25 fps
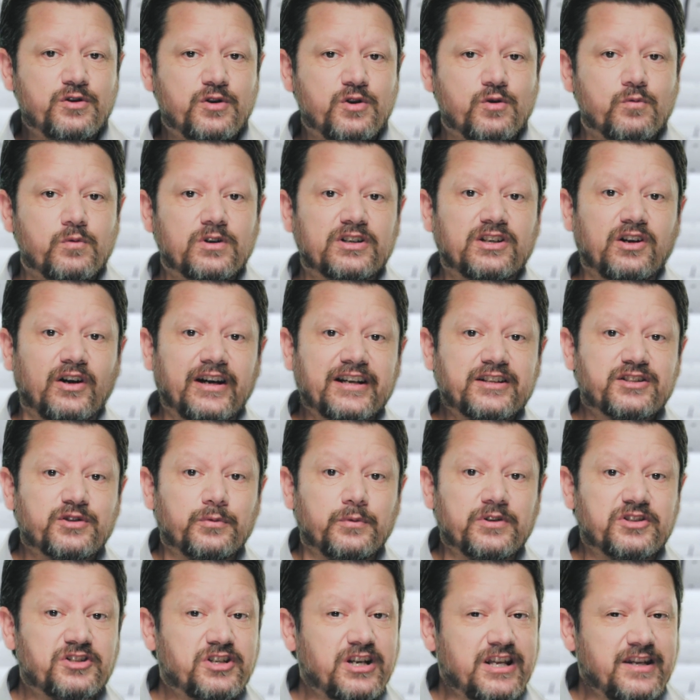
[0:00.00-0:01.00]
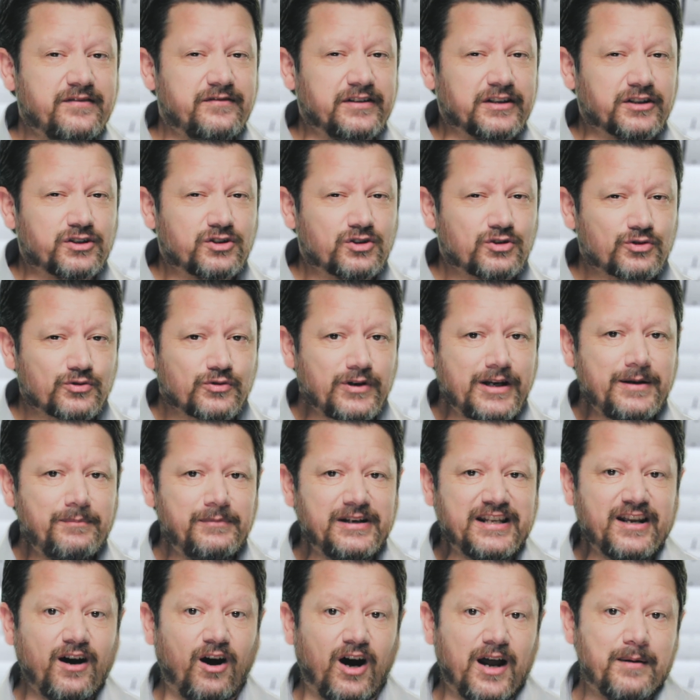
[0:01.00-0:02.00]
who would like to achieve
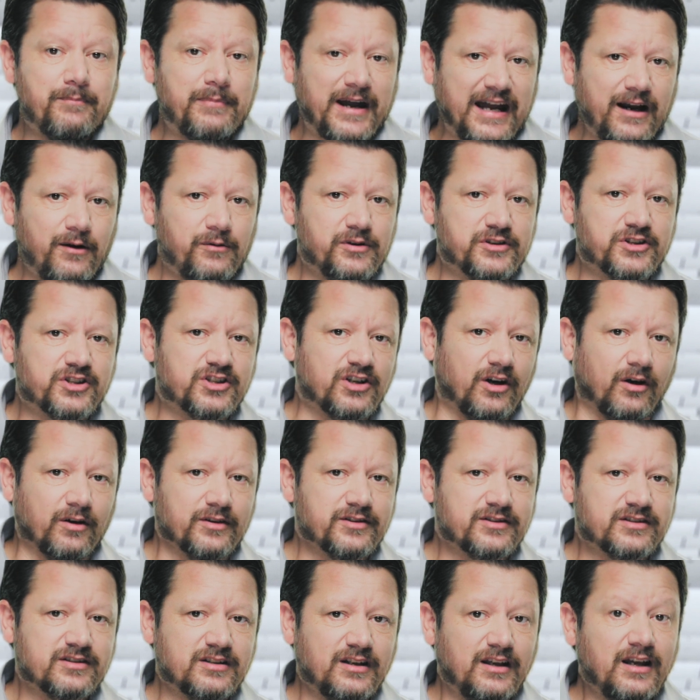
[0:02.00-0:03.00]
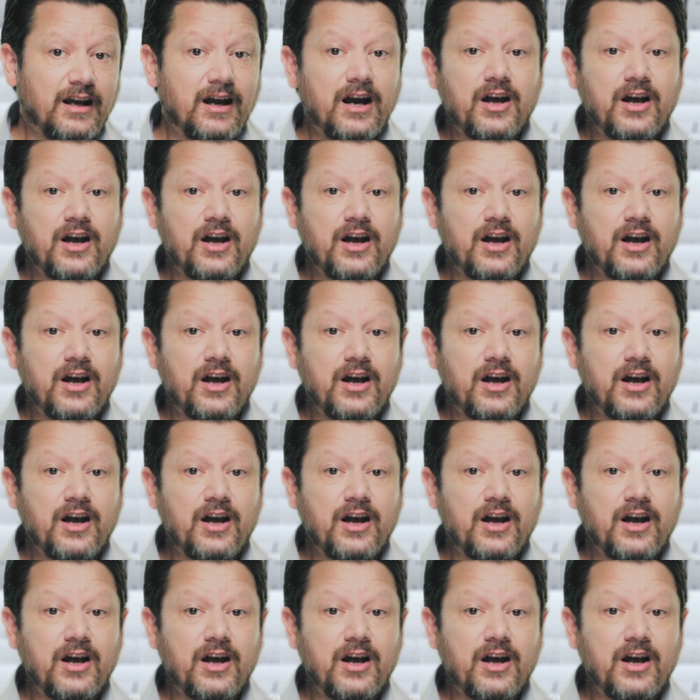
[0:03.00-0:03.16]
extremely high-powered shots,